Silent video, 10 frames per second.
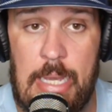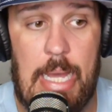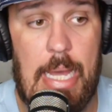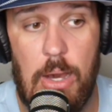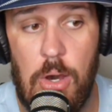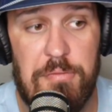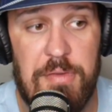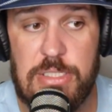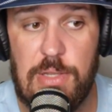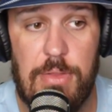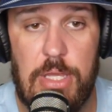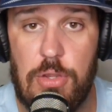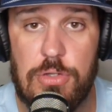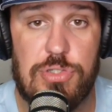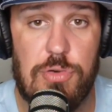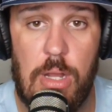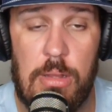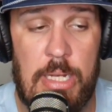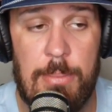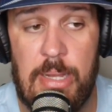Offensively, you're
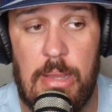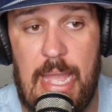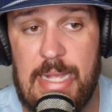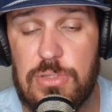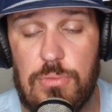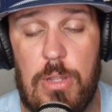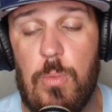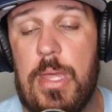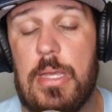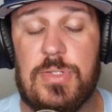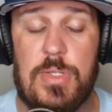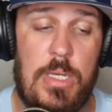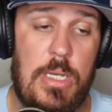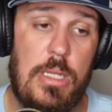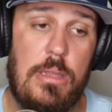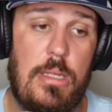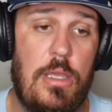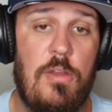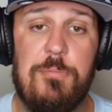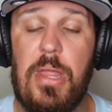struggling. I mean, the last 3 weeks that
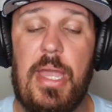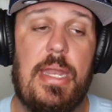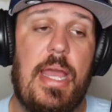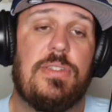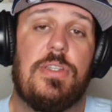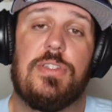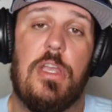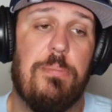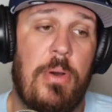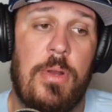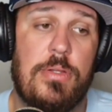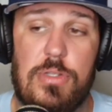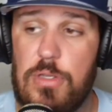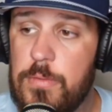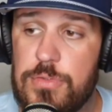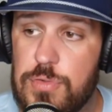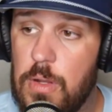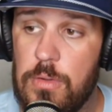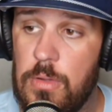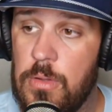you've played SEC opponents, you've
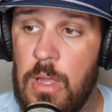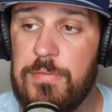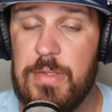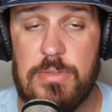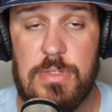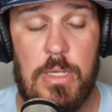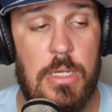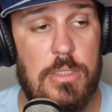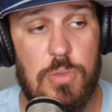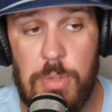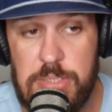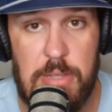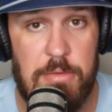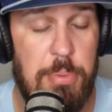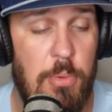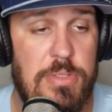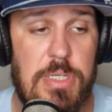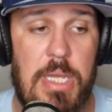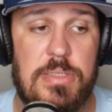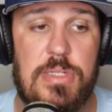struggled on offense. 27 points
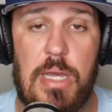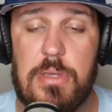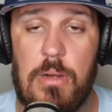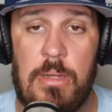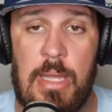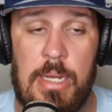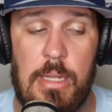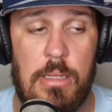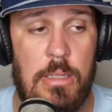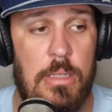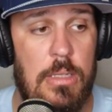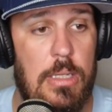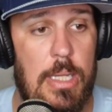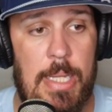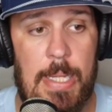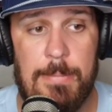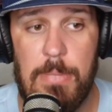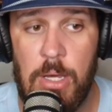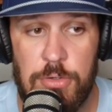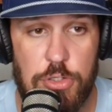against South Carolina,
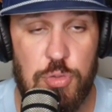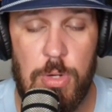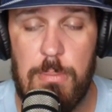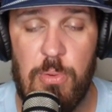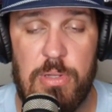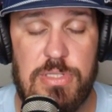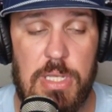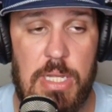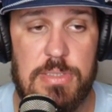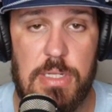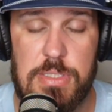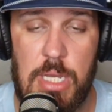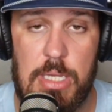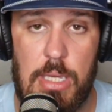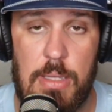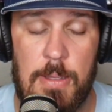under 20 points against Kentucky.